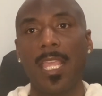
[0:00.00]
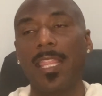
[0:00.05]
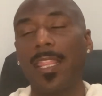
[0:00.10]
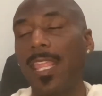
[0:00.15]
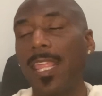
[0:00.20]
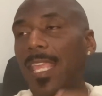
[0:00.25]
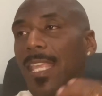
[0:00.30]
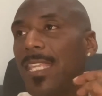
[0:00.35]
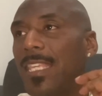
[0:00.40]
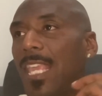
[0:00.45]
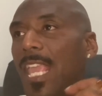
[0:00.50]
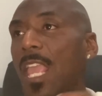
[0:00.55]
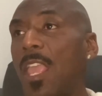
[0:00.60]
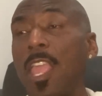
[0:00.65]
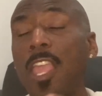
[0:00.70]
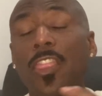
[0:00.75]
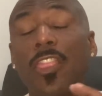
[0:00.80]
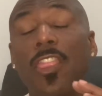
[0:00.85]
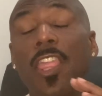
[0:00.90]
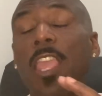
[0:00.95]
They can
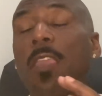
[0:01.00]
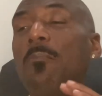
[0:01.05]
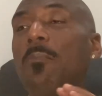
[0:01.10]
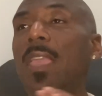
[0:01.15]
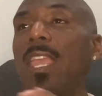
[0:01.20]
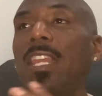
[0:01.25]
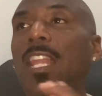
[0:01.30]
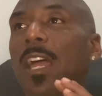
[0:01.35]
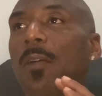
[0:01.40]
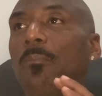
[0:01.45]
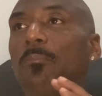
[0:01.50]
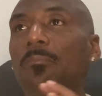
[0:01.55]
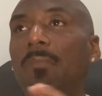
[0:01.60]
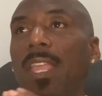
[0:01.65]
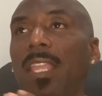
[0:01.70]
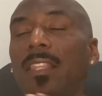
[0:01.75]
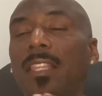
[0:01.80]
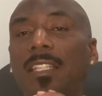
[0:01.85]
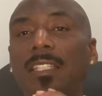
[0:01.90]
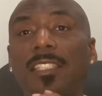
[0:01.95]
they may not
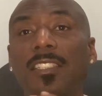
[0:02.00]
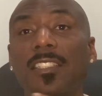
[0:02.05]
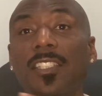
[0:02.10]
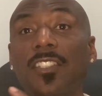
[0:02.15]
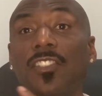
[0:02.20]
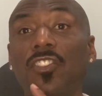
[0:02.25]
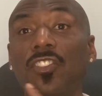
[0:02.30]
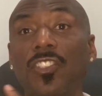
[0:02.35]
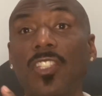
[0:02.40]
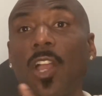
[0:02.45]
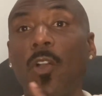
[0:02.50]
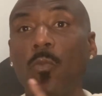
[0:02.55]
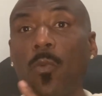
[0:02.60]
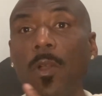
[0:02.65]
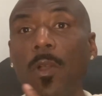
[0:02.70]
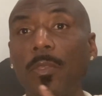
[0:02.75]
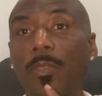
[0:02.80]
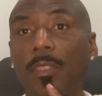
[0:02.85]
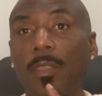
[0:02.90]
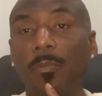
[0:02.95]
make the decisions I
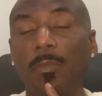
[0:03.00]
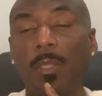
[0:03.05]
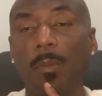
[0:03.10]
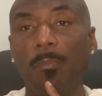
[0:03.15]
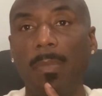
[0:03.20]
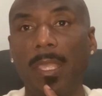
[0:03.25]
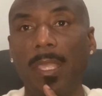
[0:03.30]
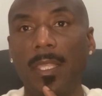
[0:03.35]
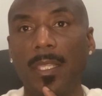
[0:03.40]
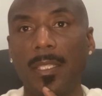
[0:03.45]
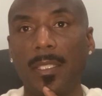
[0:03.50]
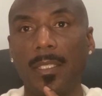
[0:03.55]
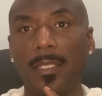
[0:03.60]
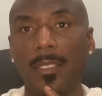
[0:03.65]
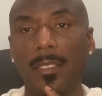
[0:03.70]
want them to make.